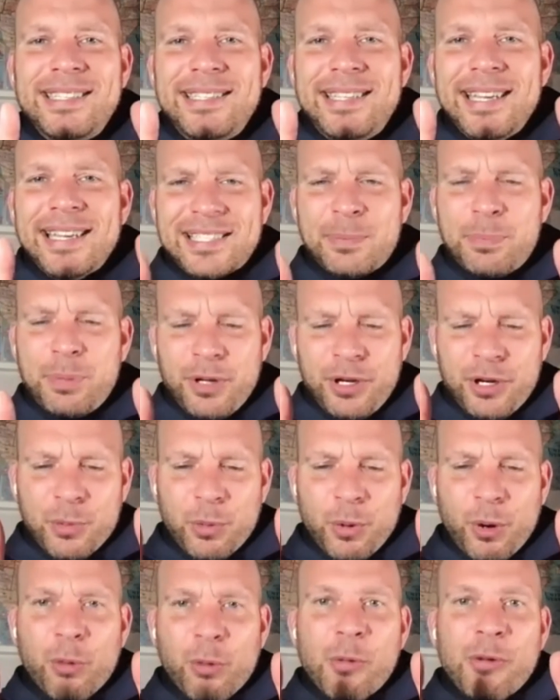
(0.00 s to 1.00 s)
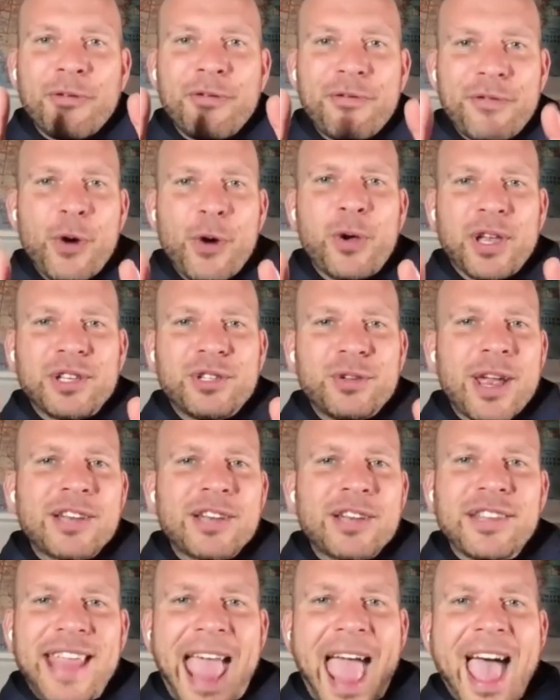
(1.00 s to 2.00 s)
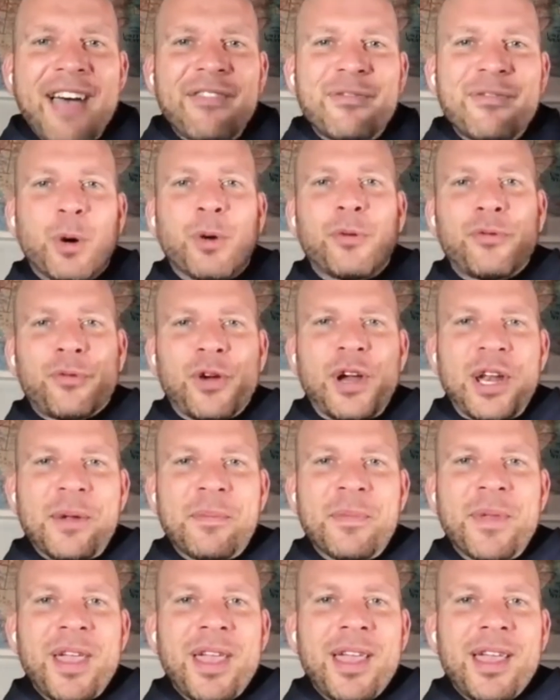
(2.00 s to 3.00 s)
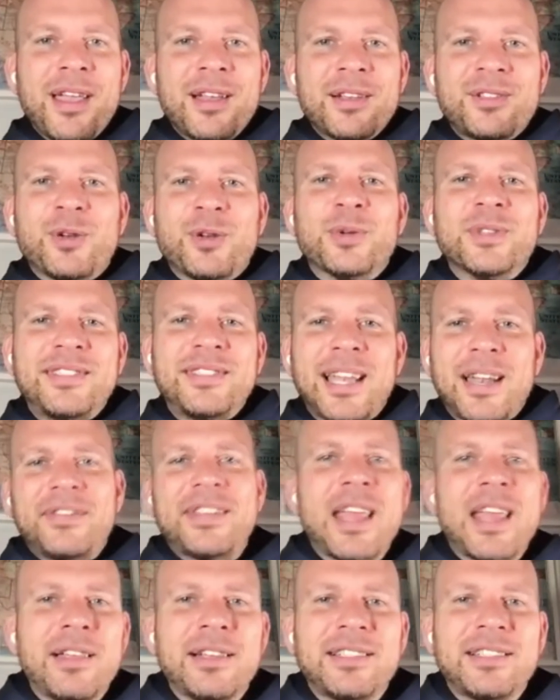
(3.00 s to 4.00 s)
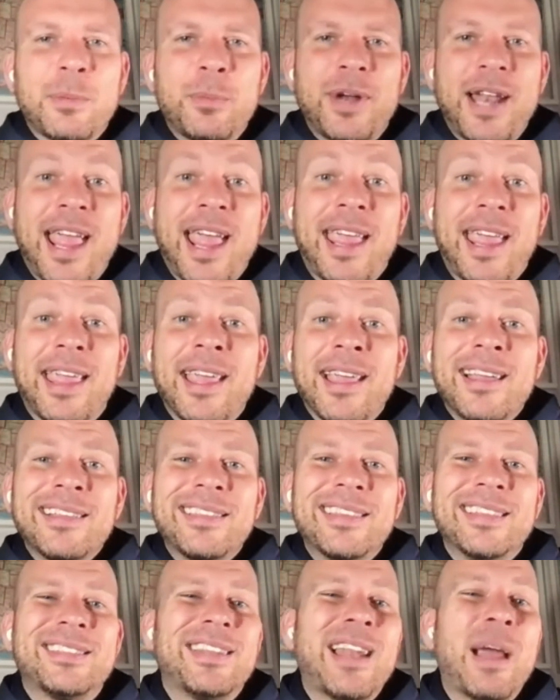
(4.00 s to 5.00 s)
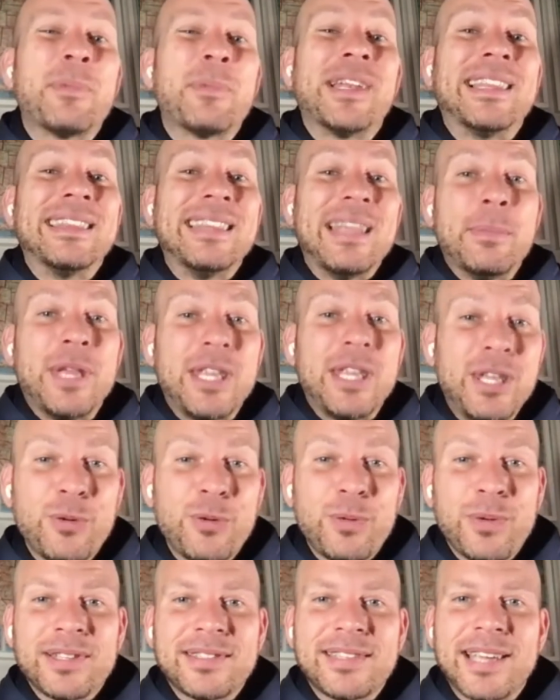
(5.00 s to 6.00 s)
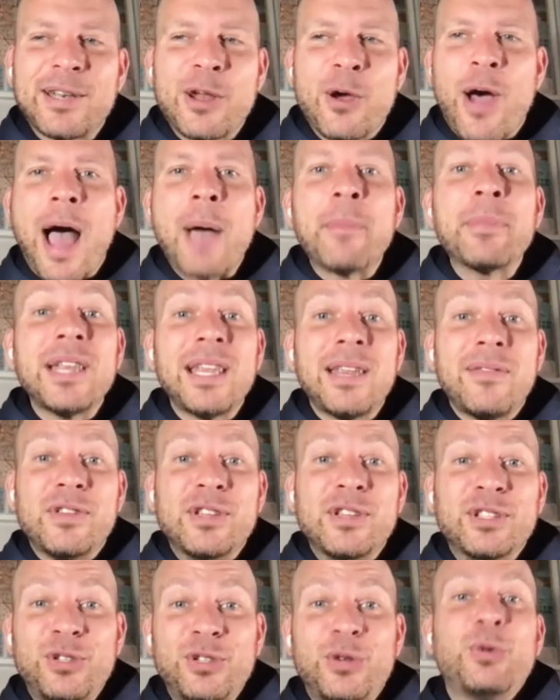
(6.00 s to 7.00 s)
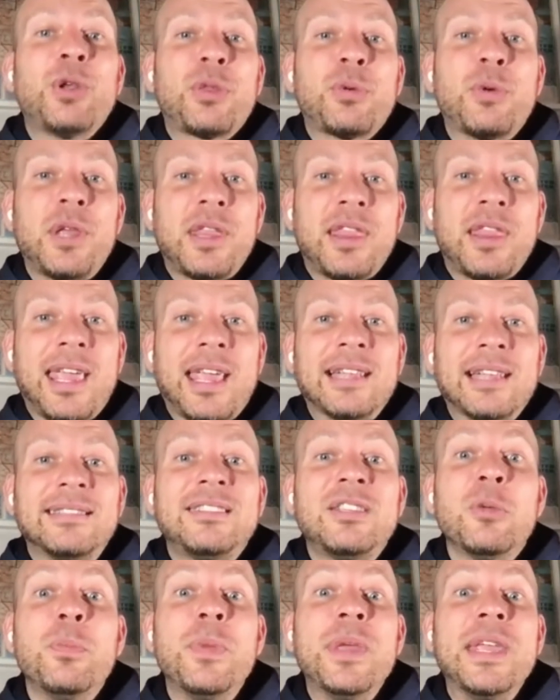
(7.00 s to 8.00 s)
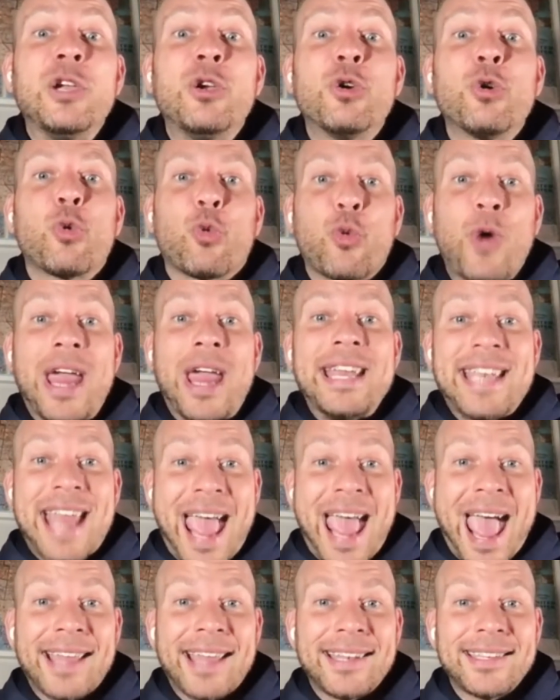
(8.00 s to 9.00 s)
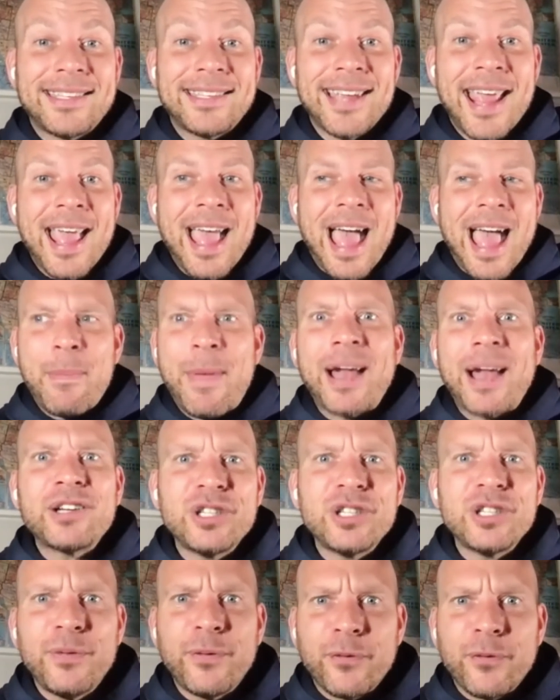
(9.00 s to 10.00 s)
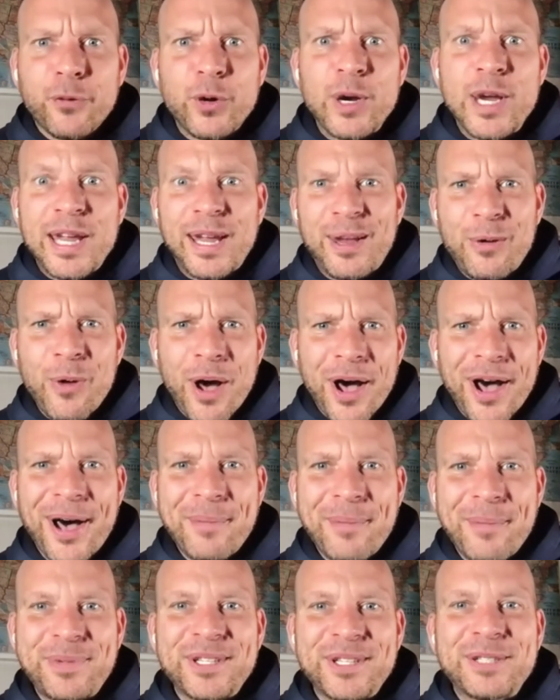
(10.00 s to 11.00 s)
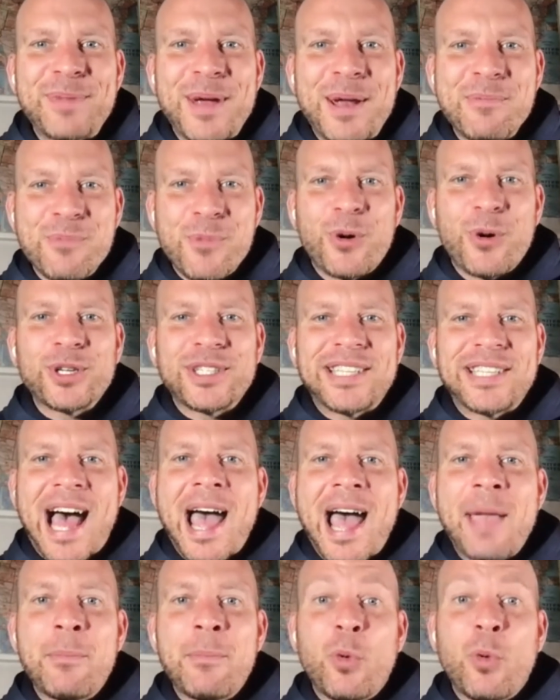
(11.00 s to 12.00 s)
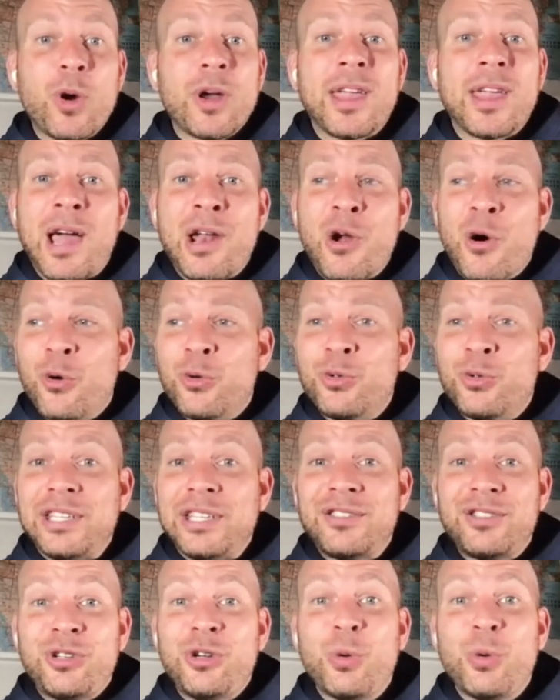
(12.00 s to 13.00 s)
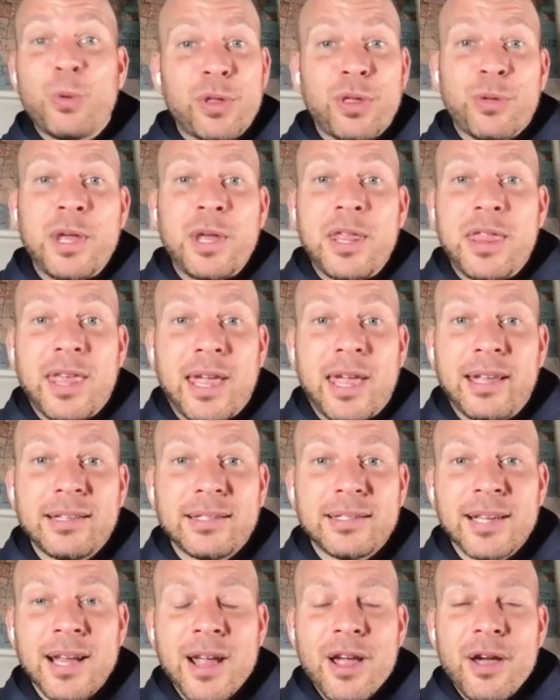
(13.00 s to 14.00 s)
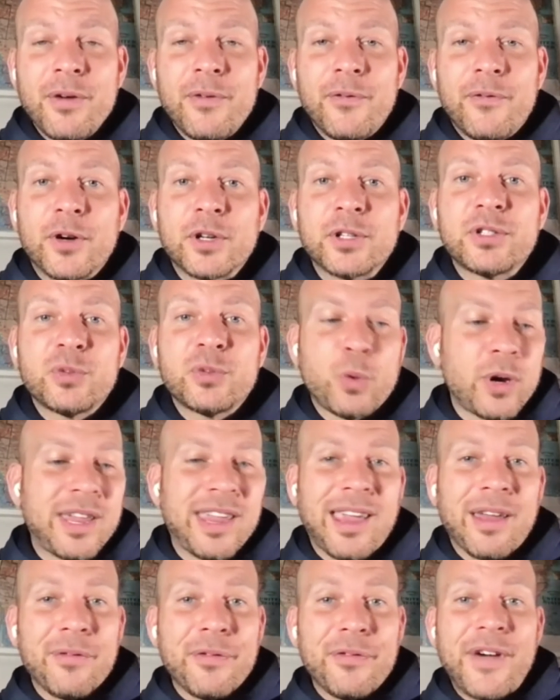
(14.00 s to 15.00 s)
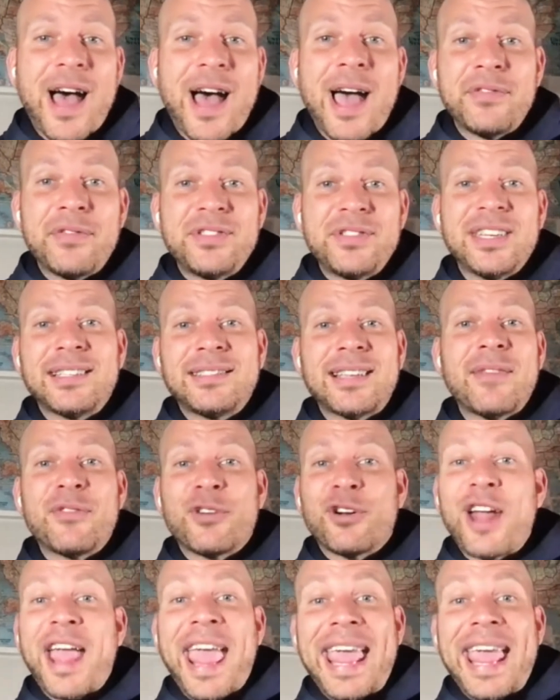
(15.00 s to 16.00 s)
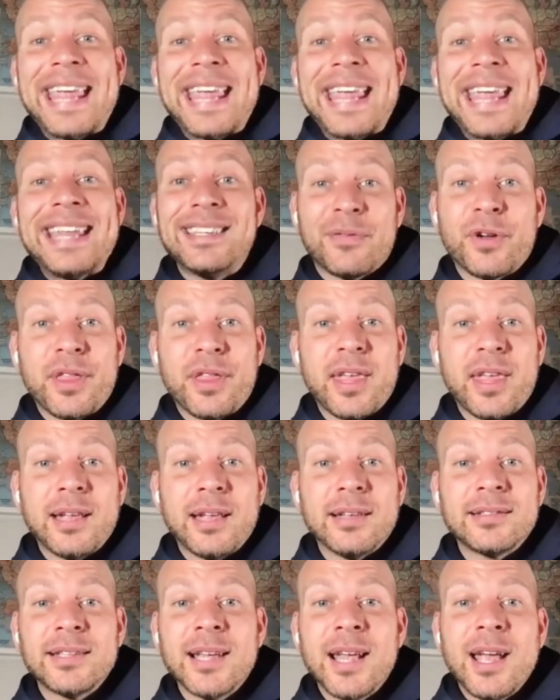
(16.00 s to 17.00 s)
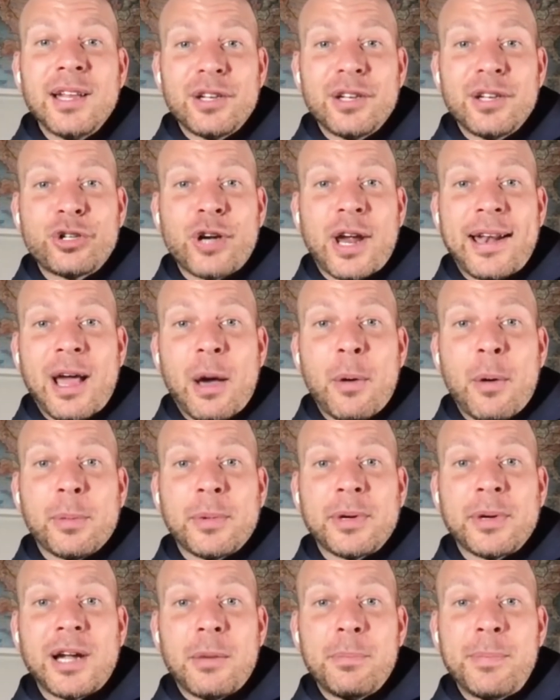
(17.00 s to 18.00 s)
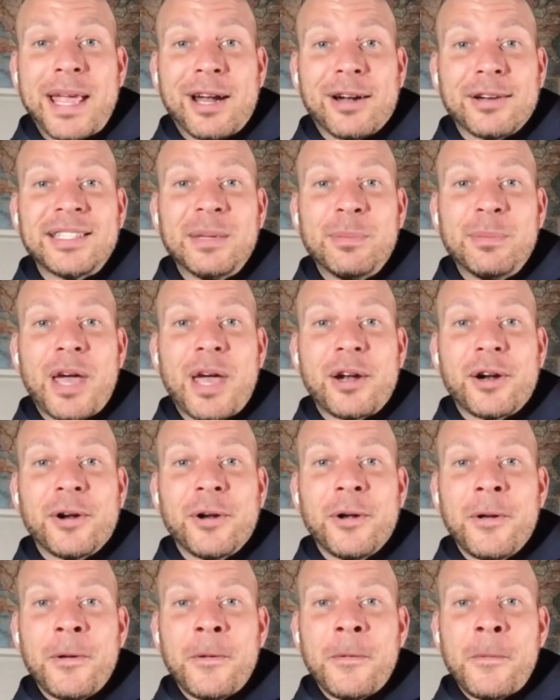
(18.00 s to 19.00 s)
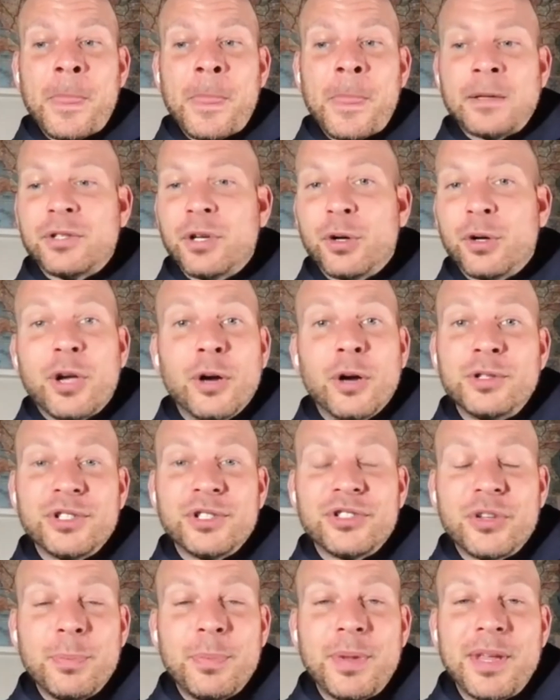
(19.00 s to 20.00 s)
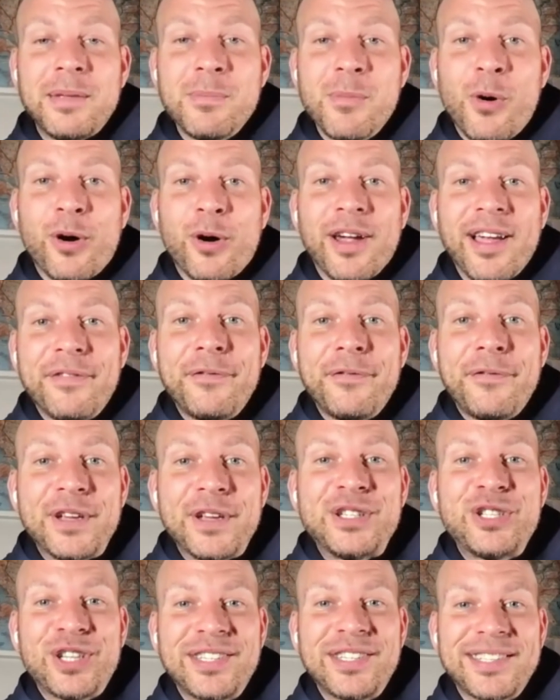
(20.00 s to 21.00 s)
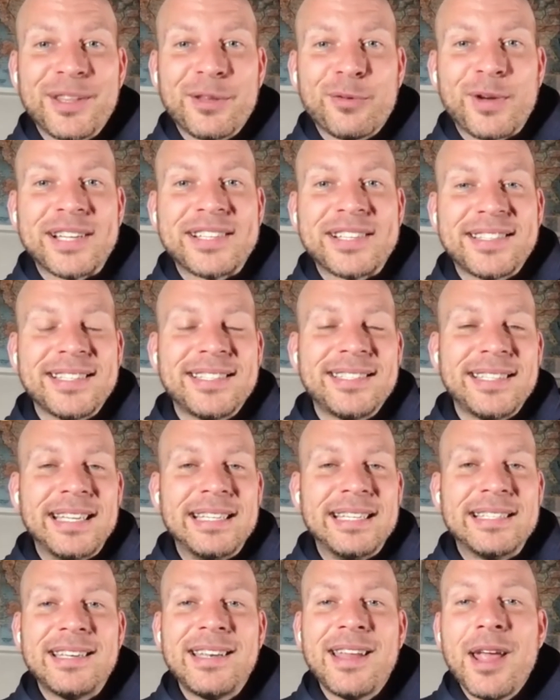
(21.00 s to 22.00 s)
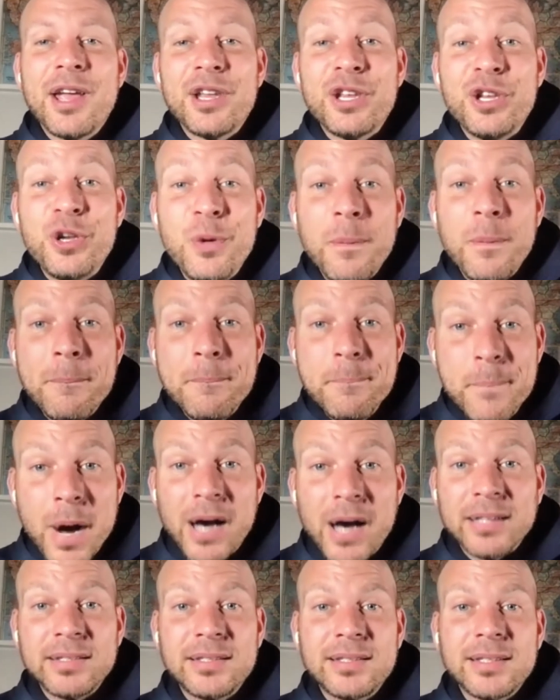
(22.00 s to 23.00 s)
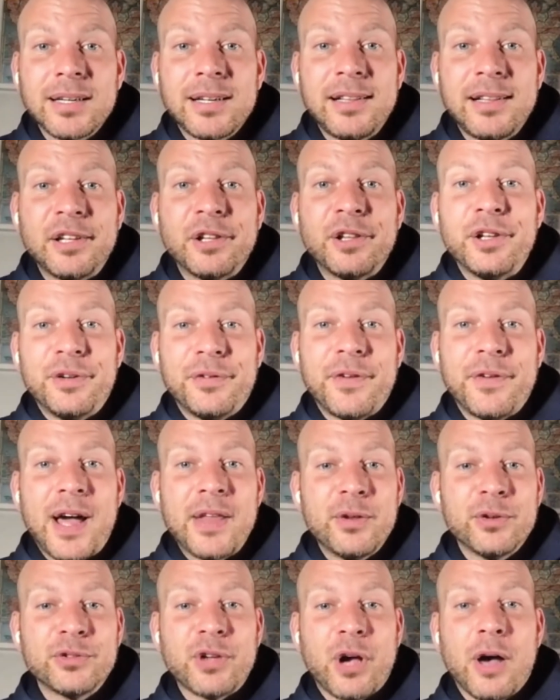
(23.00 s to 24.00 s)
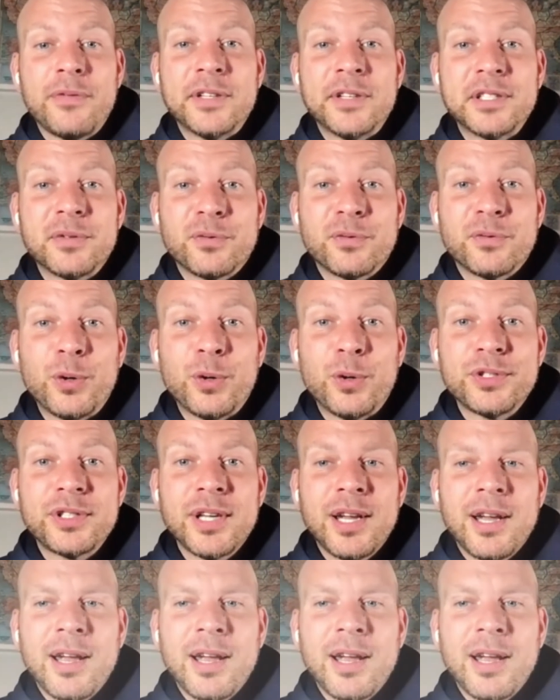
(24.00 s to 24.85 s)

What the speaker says: discipline or more focus, you actually have more freedom. So instead of telling someone, hey, listen, I'm going to limit you, it's like, no, I'm going to give you these 2 or 3 things to be great at. I'm actually freeing you up to spend more time working on only 2 or 3 things versus working on 5, 6, 7, or 8 different things to try to help make our team better. So coaches, to be more efficient the rest of the season, you must clearly define those offensive roles.